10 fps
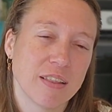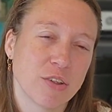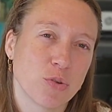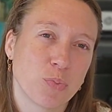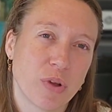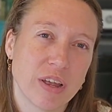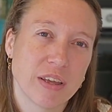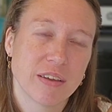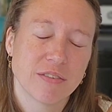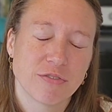a little
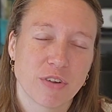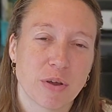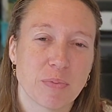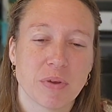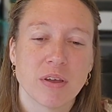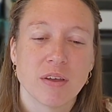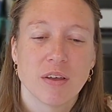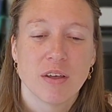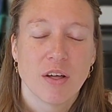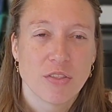break from
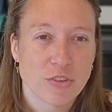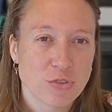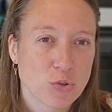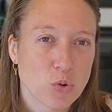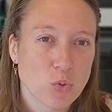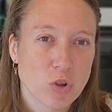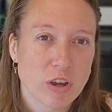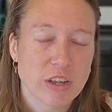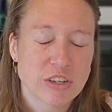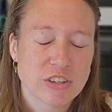the
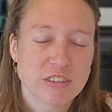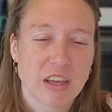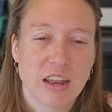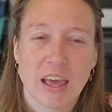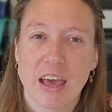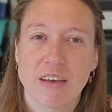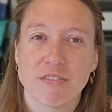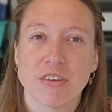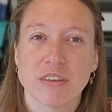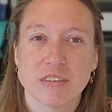schoolwork and just kind of
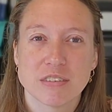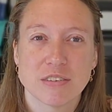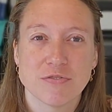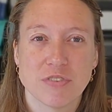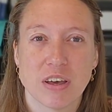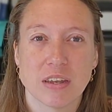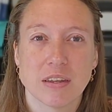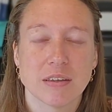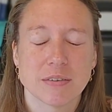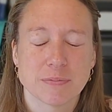have some
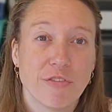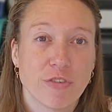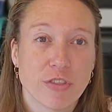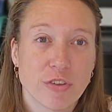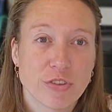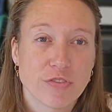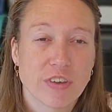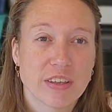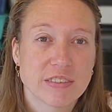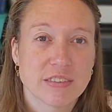fun. But for those
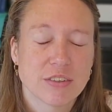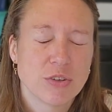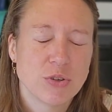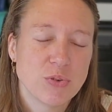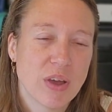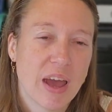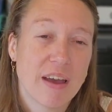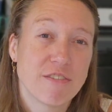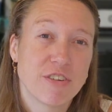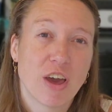of us who
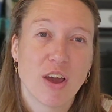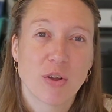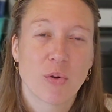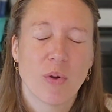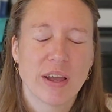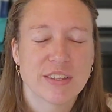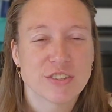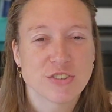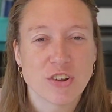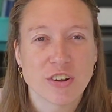have not quite
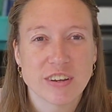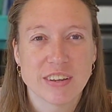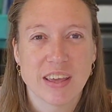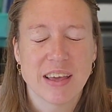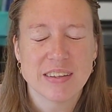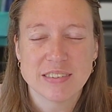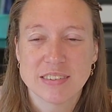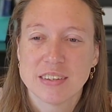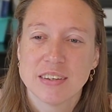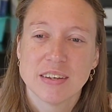started
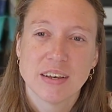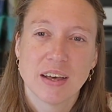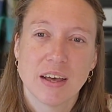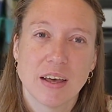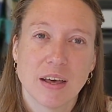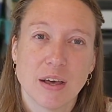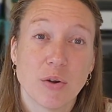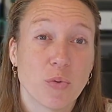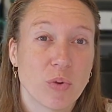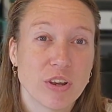yet,
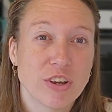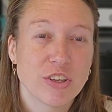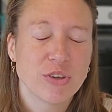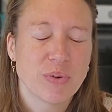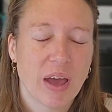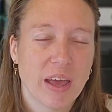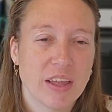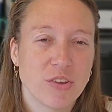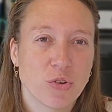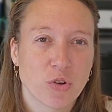where are you
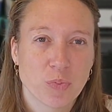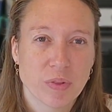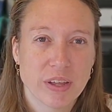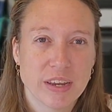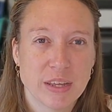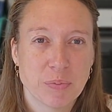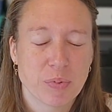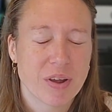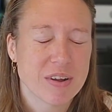at in your planning